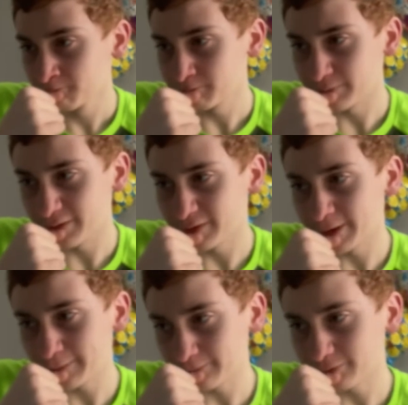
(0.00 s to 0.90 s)

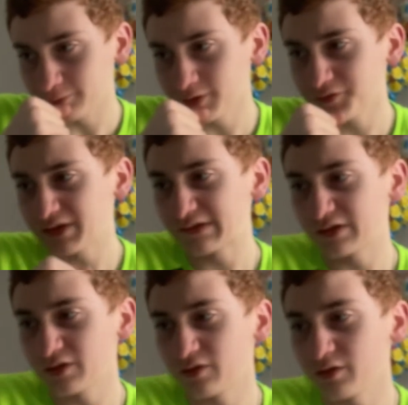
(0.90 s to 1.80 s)
but for this
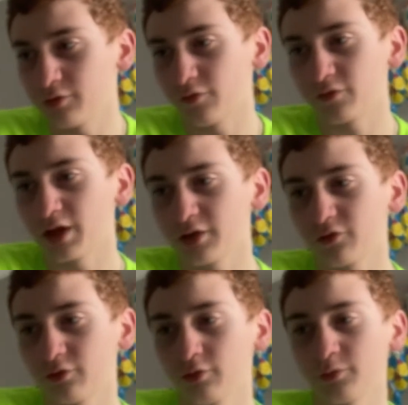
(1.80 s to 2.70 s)
instance, he uses Guts
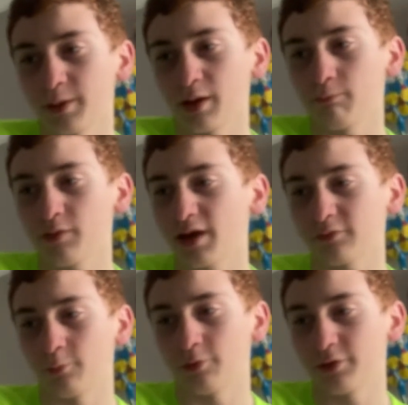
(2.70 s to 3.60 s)
Soul to make a block
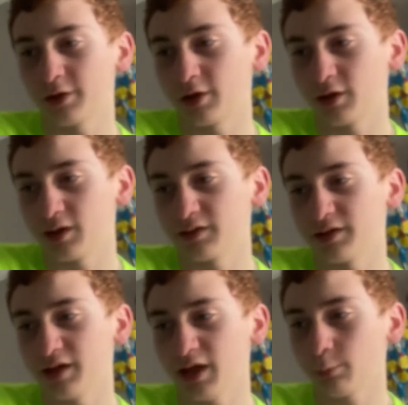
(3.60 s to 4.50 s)
from thin air, and then
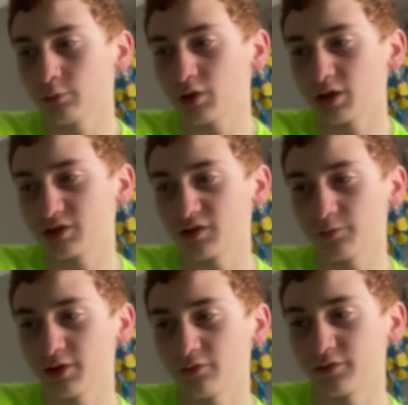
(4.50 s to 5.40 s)
Hammer launches
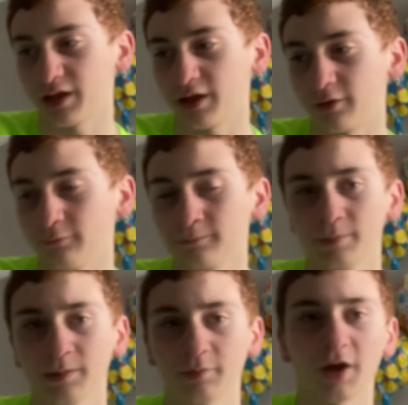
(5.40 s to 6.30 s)
himself in the air,
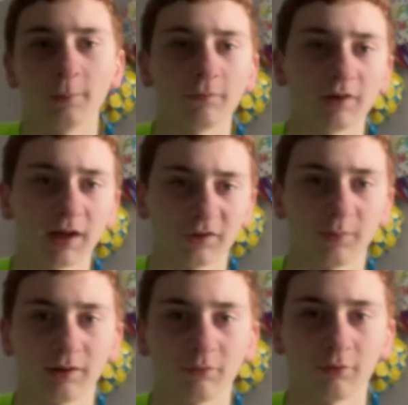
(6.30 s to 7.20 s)
with the help of Gutsman,
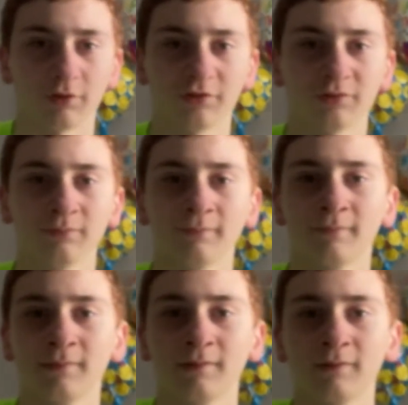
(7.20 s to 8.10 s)
of course.
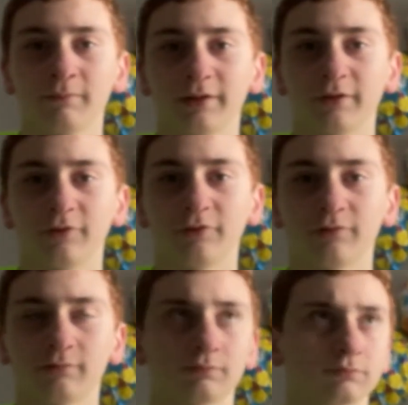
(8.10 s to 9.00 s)
Because,
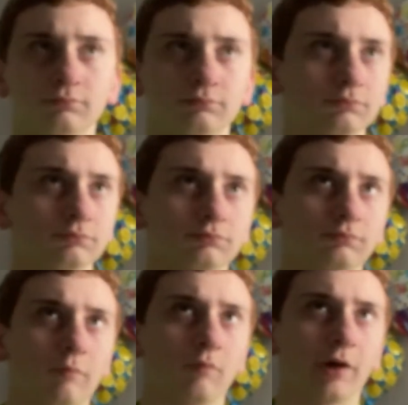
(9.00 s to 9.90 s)

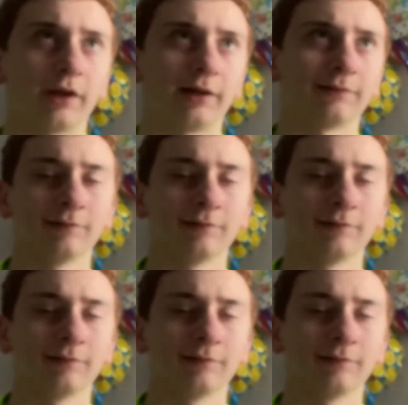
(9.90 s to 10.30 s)
why not?